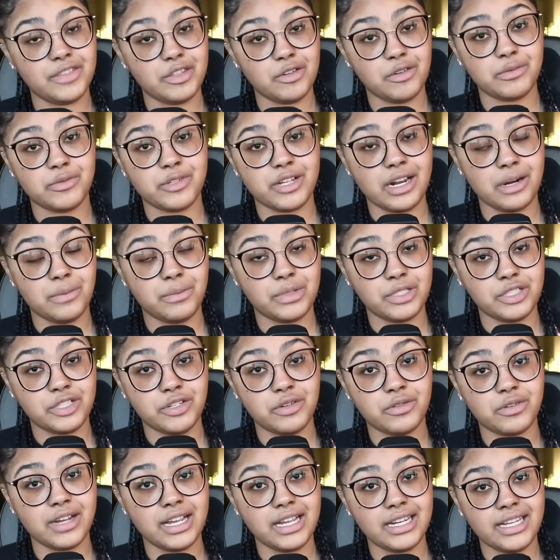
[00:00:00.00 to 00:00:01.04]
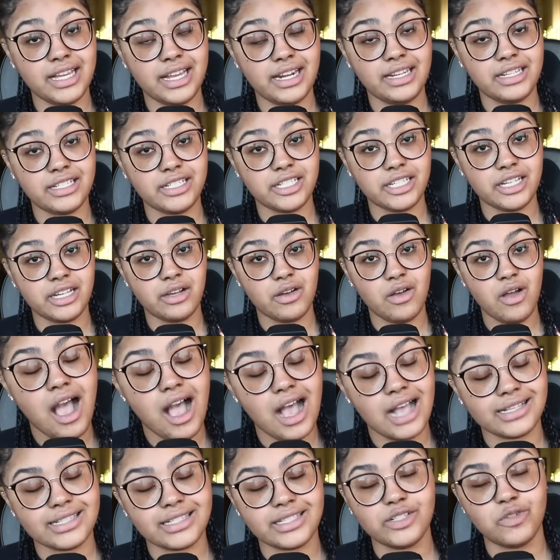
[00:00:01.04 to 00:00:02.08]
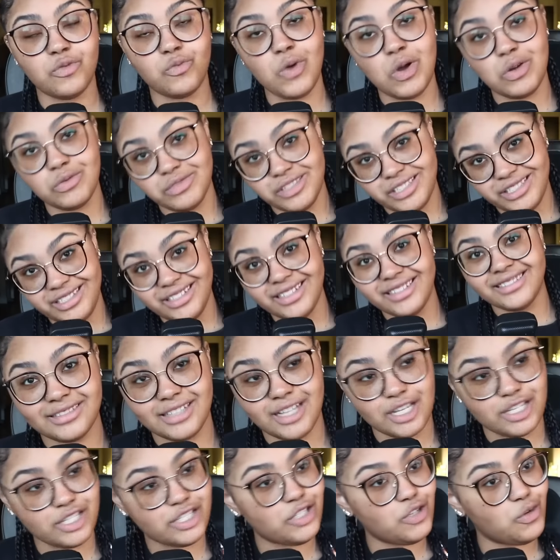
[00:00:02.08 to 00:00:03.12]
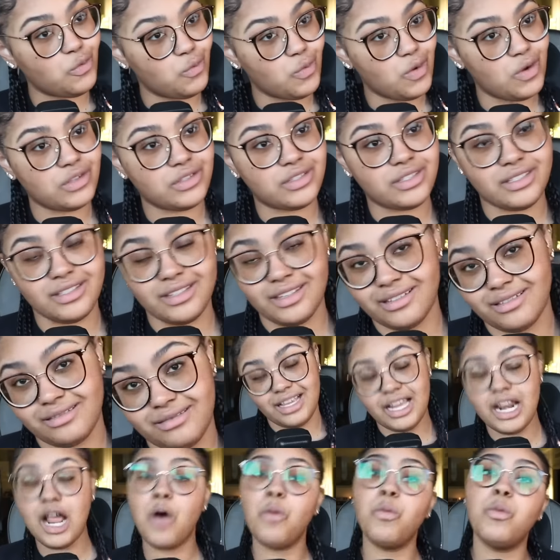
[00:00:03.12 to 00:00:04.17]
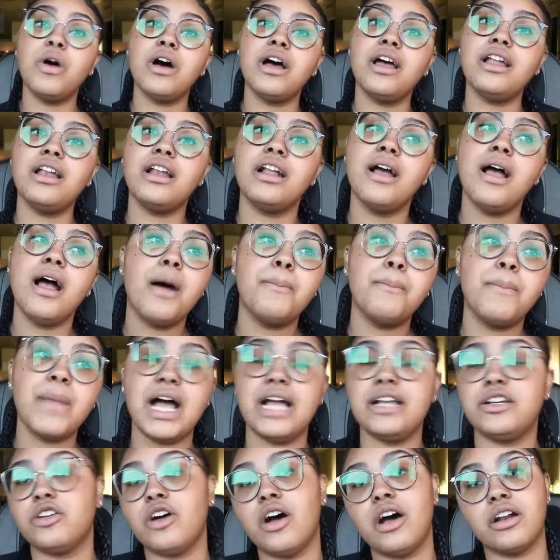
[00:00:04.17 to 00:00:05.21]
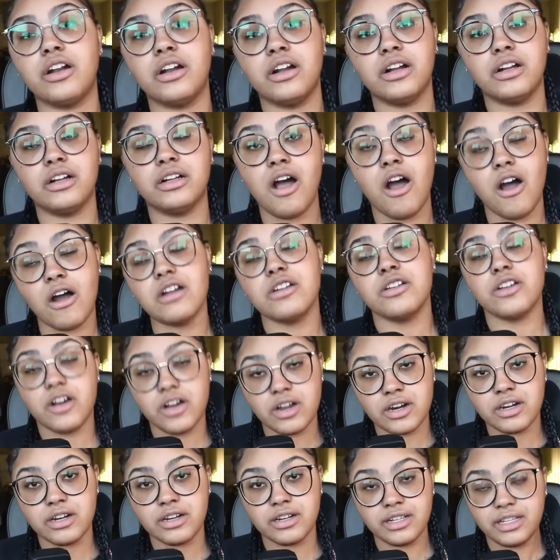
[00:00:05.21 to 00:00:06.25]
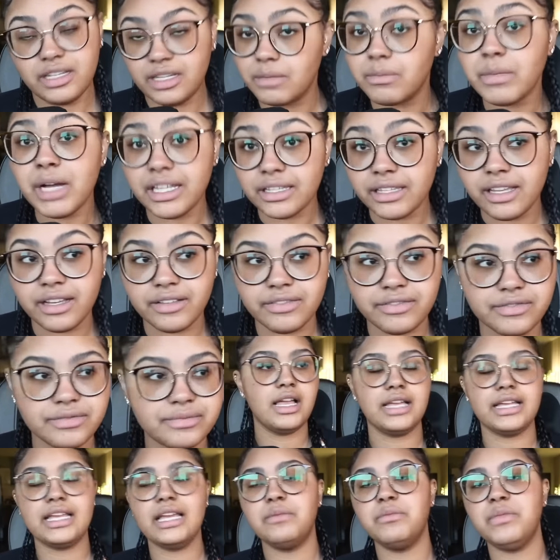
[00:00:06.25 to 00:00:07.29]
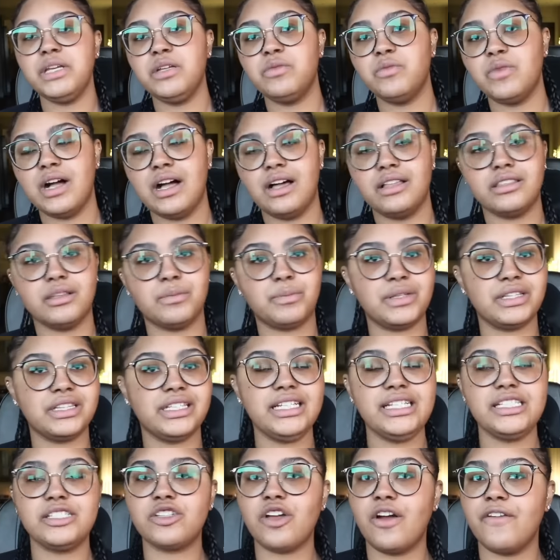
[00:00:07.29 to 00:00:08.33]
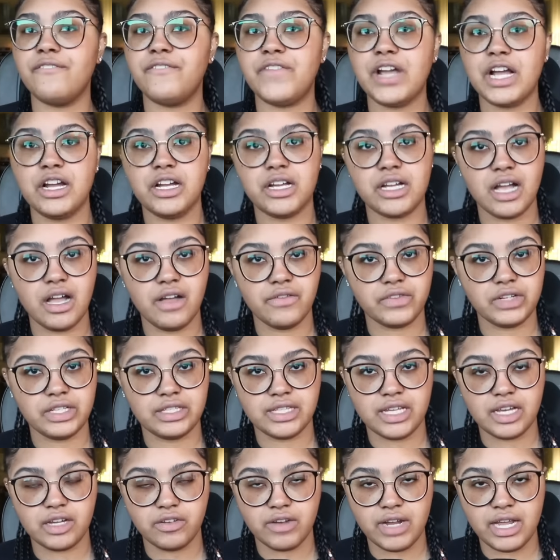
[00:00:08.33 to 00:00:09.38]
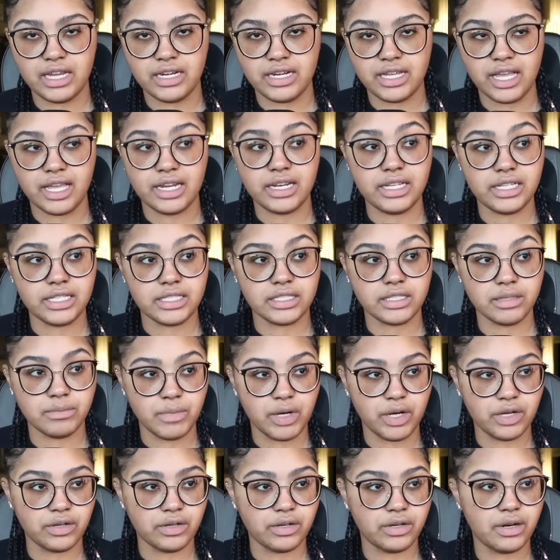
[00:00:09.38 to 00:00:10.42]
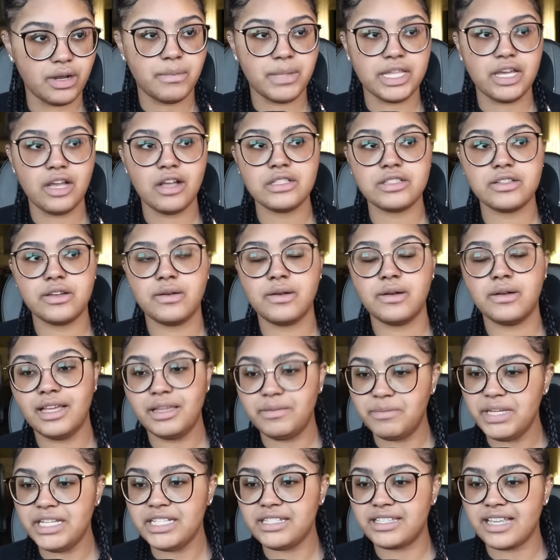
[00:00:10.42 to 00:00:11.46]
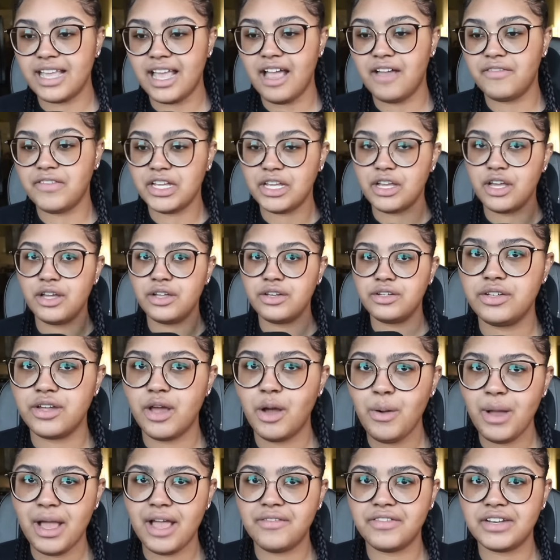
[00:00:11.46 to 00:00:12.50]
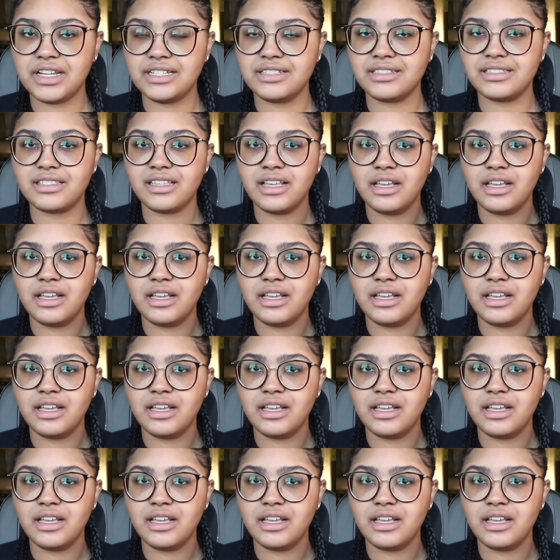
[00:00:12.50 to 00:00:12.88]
though I'm trying to put your granddaddy in jail, I still want you. I still want you. And I want my daughter, our daughter, in my life. Again, meanwhile, the police are very confident that granddad is the murderer, but they also admit to having no evidence,